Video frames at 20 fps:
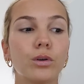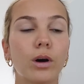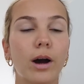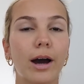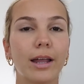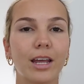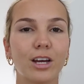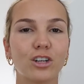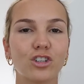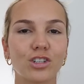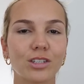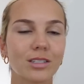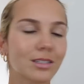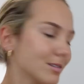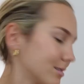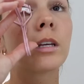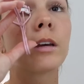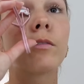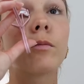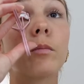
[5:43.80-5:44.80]
eyelashes.
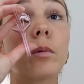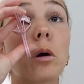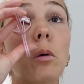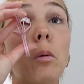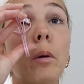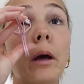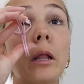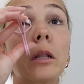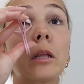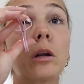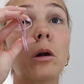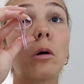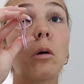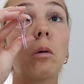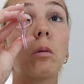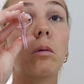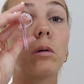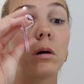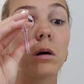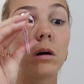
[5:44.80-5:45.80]
Give them a quick
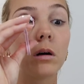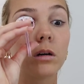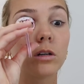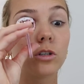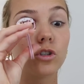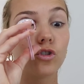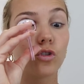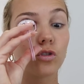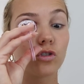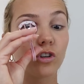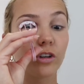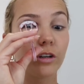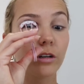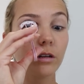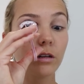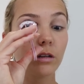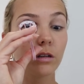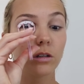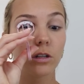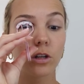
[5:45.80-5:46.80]
little zhuzhen,
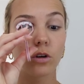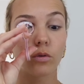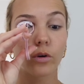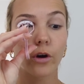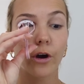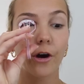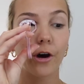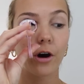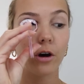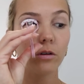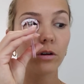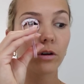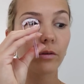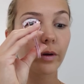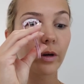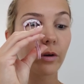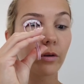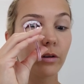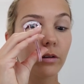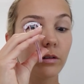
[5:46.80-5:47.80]
little curl
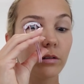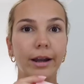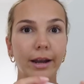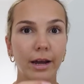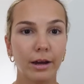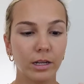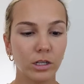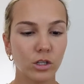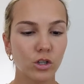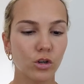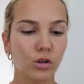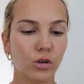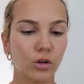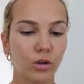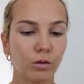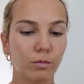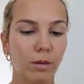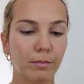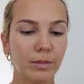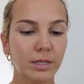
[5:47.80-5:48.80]
going on. And now
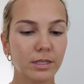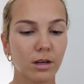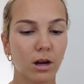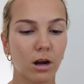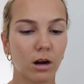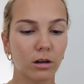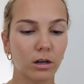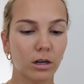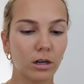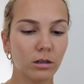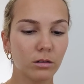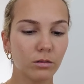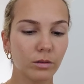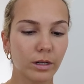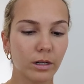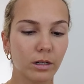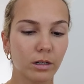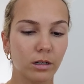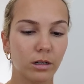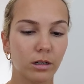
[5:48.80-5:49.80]
into my mascara. We're
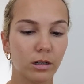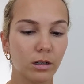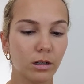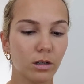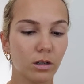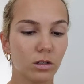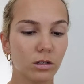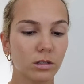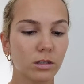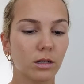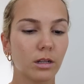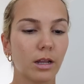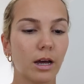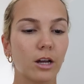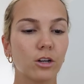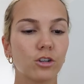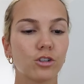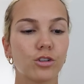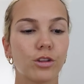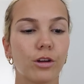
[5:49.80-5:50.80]
gonna use the
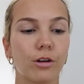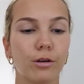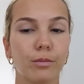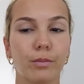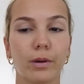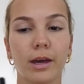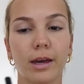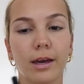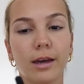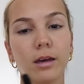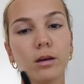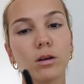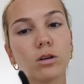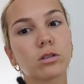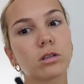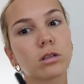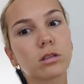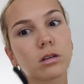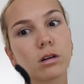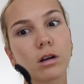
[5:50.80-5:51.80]
Lash Therapy
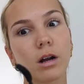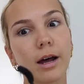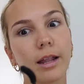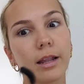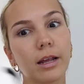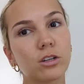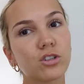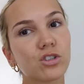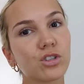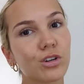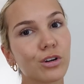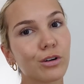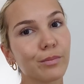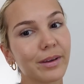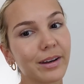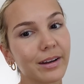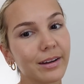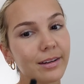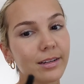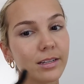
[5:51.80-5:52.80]
because it's got eyelash serum
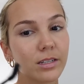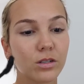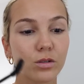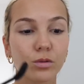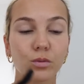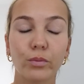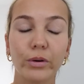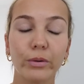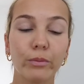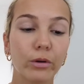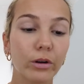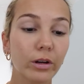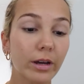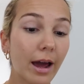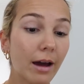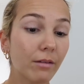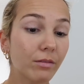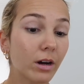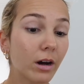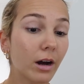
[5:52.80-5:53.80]
in it. We want to
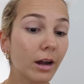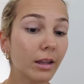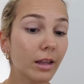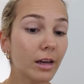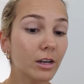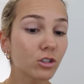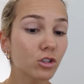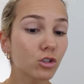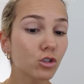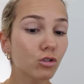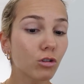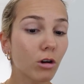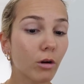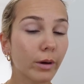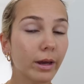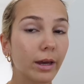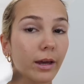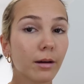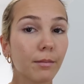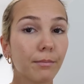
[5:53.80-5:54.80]
have our eyelashes
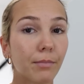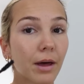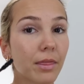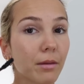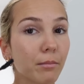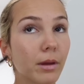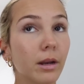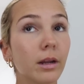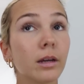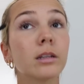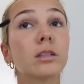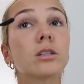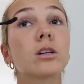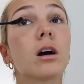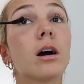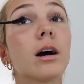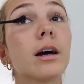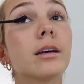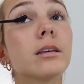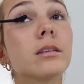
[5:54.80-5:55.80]
growing by the minute,
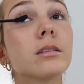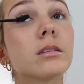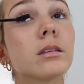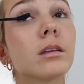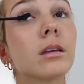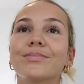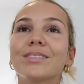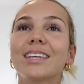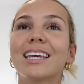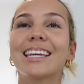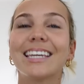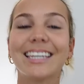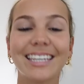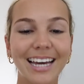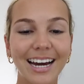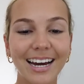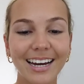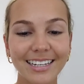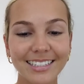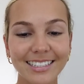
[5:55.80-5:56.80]
guys.
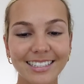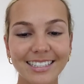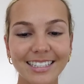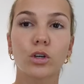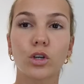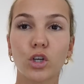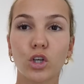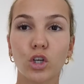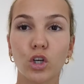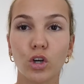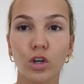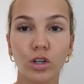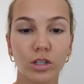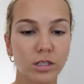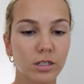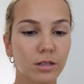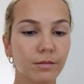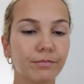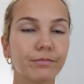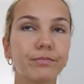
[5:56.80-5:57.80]
Yes,
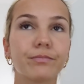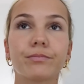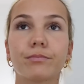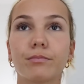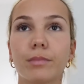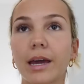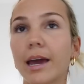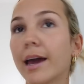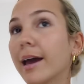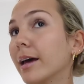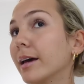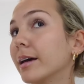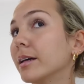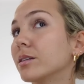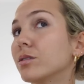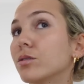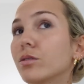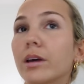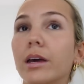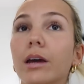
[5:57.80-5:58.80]
cute. My hair
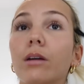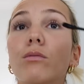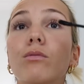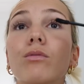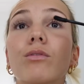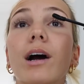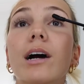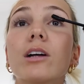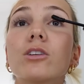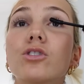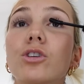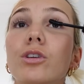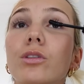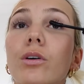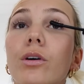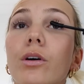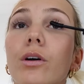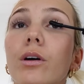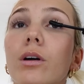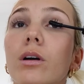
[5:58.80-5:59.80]
is looking ratchet
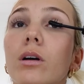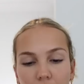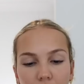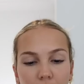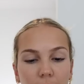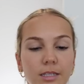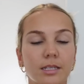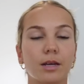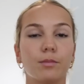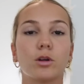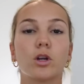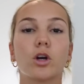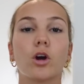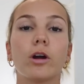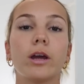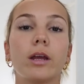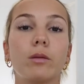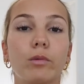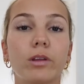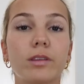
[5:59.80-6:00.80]
though. Lastly, I'm gonna go
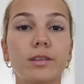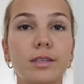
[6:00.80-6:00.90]
in with